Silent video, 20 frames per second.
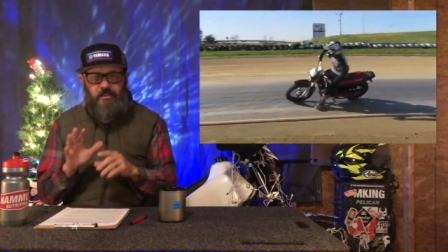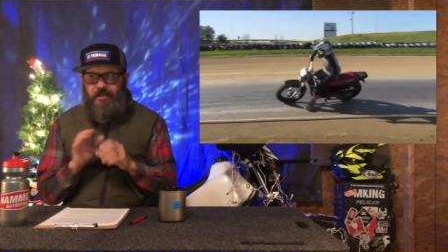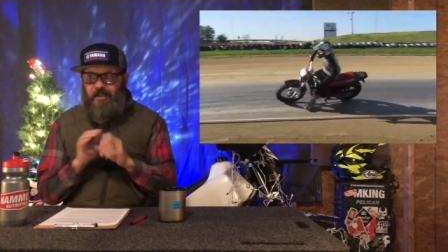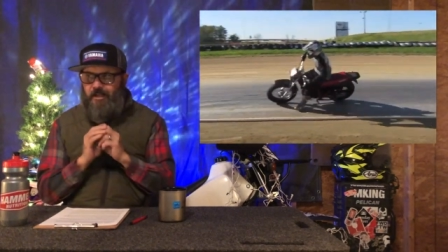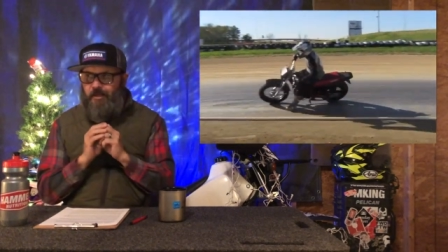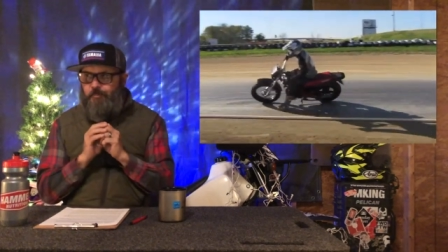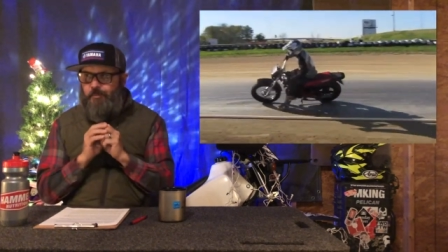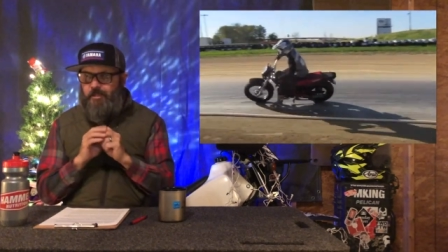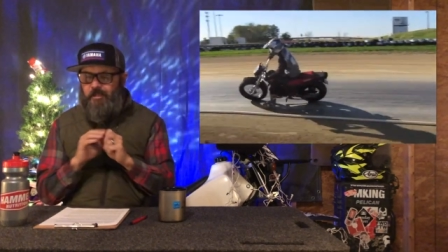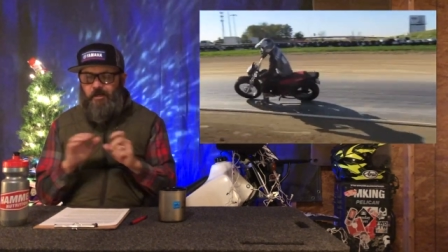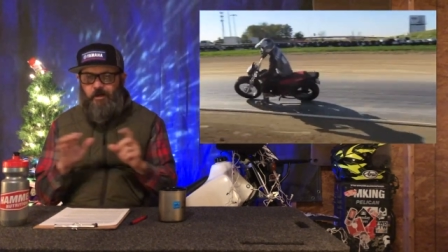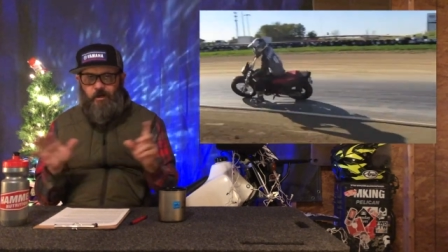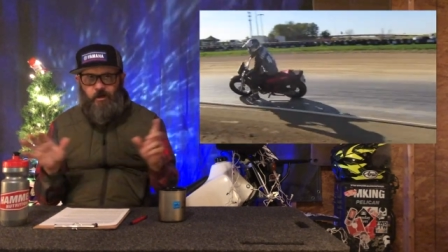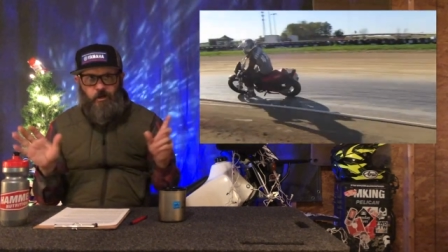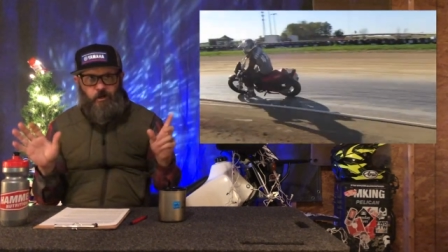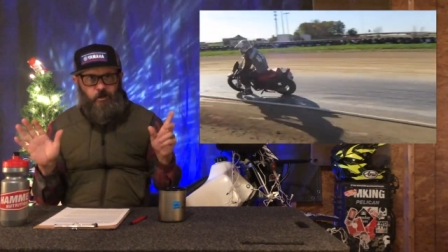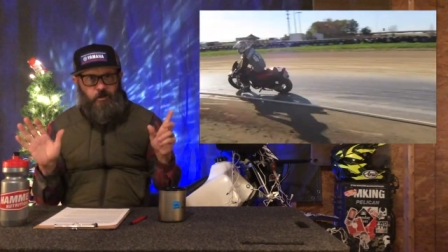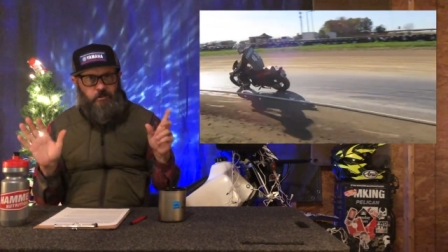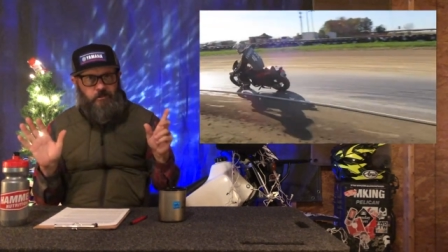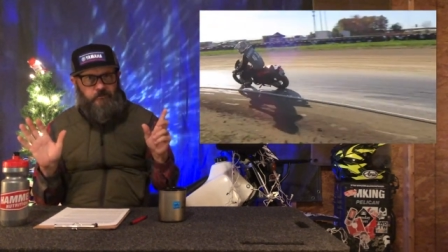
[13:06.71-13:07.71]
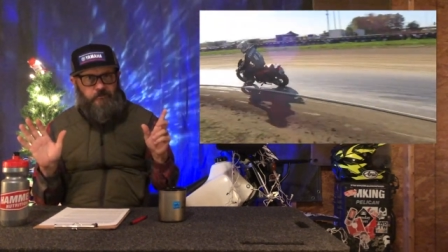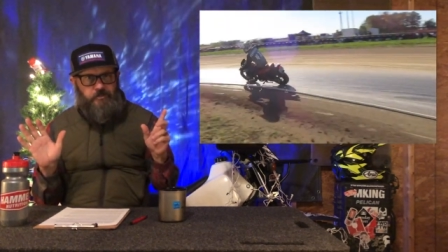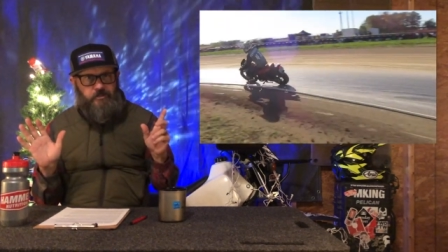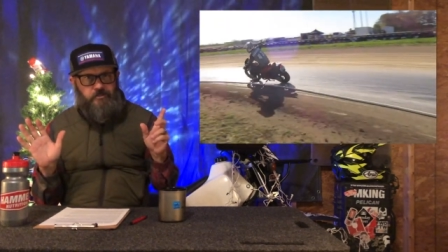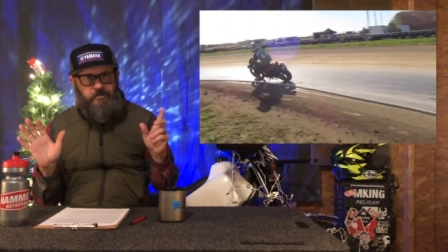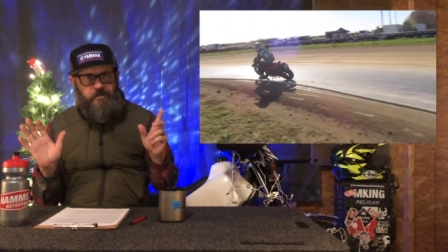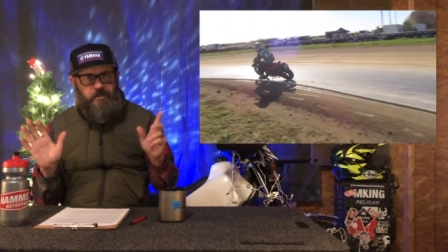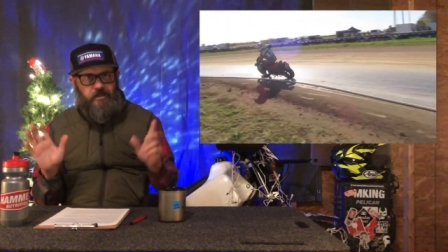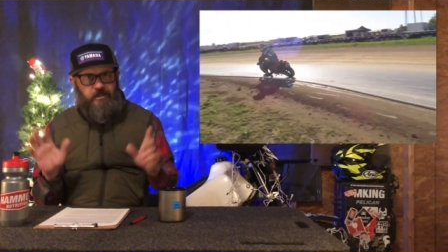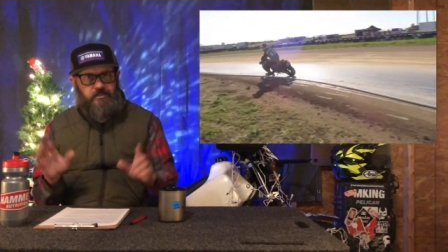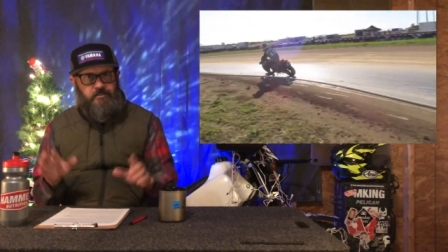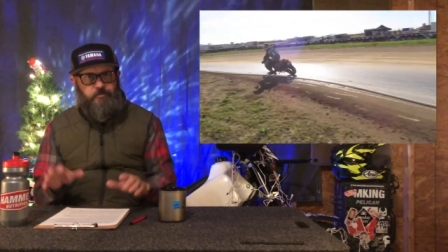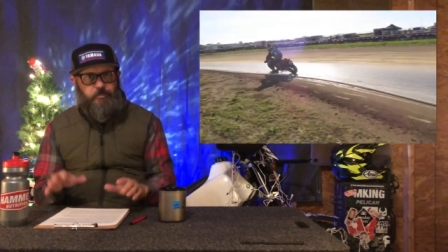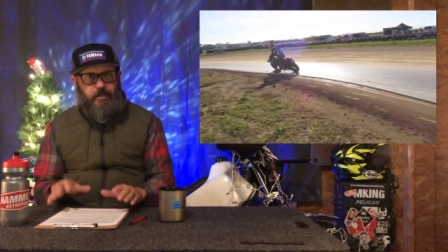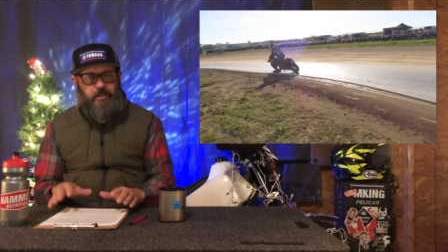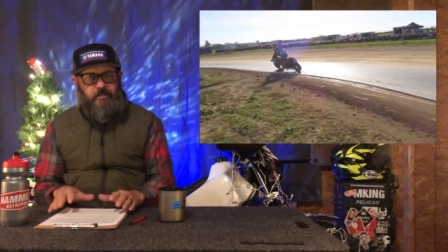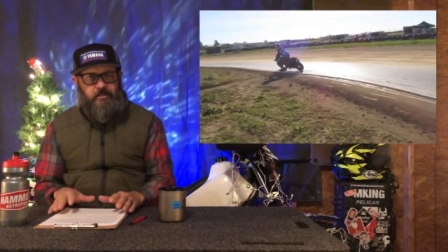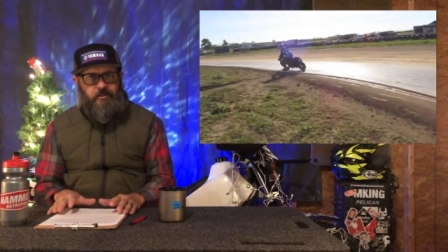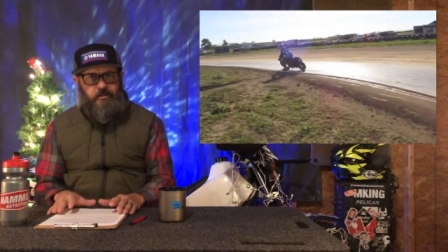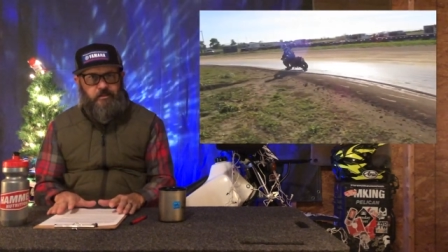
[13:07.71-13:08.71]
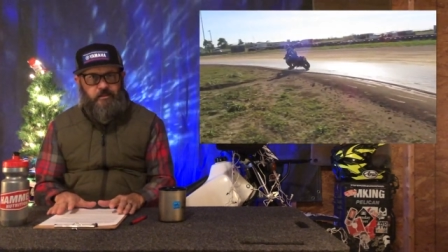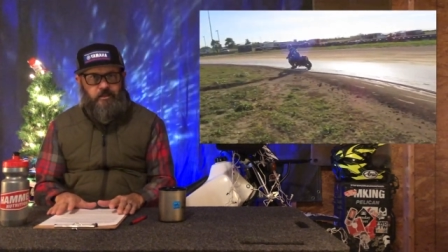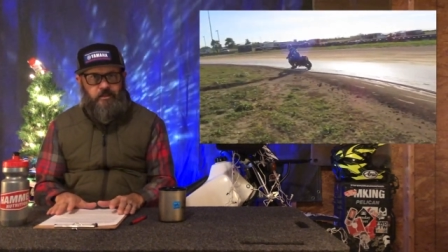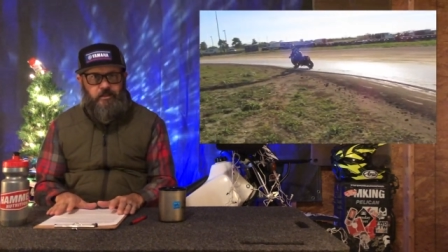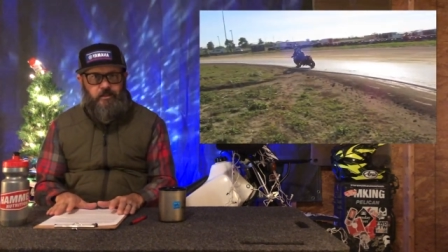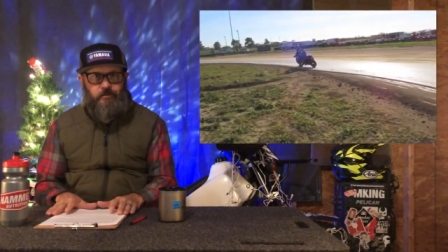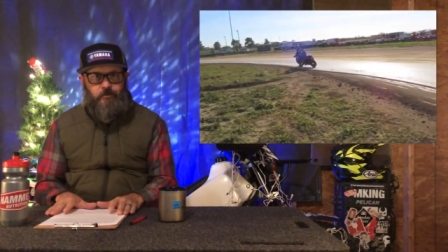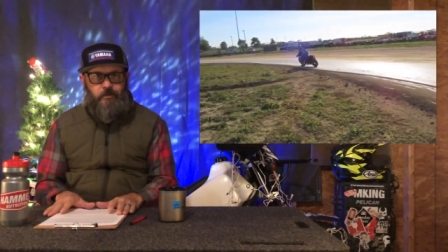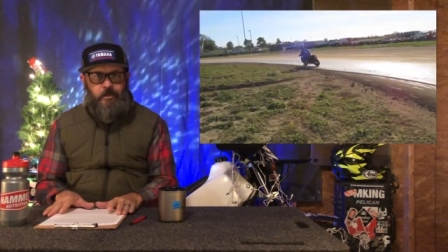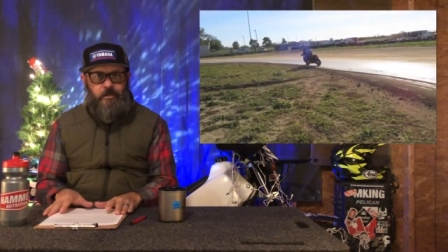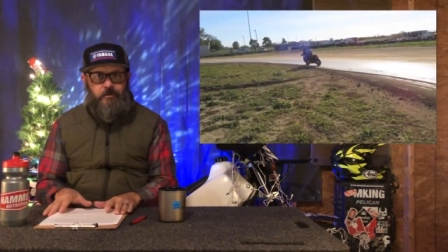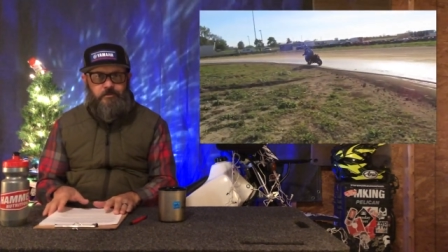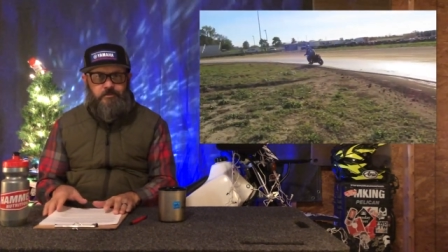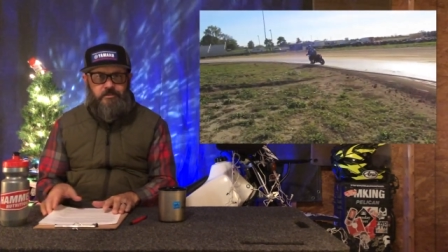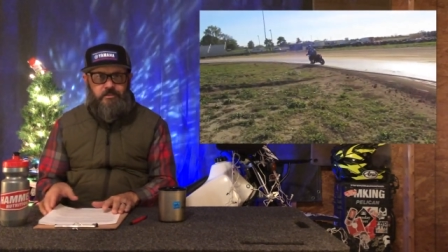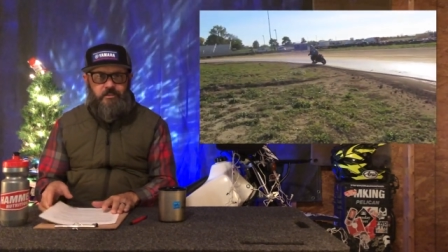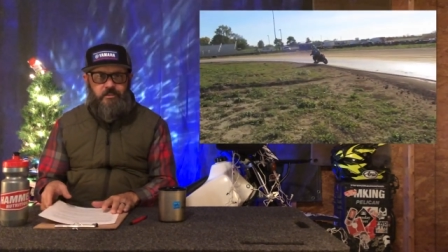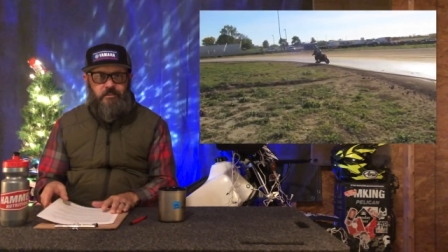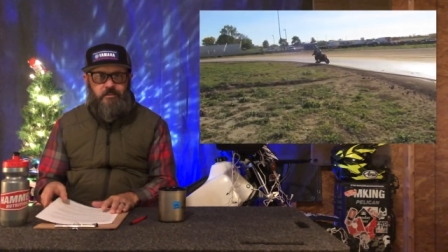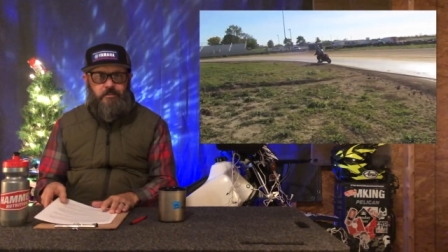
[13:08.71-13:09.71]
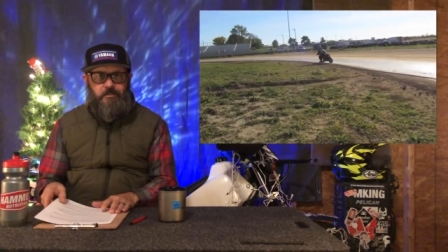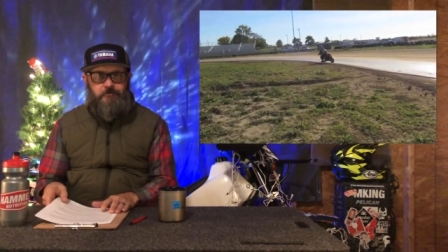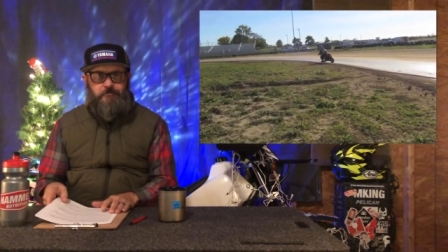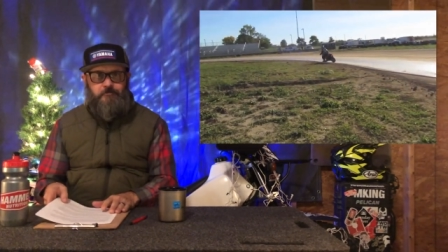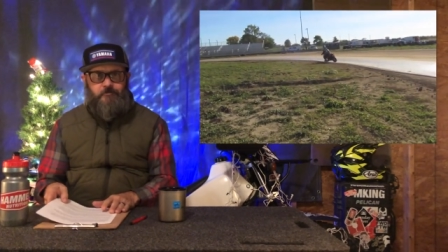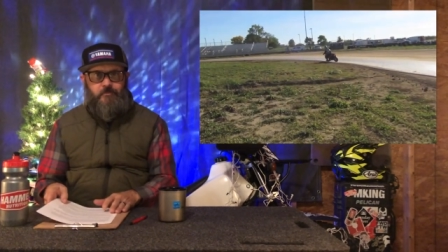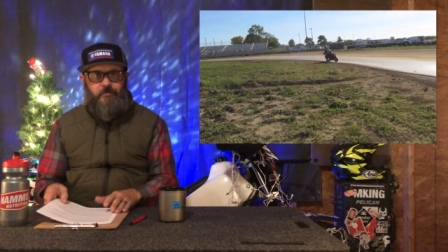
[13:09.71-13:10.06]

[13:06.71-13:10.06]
I met all of these guys back in the day when I was a kid.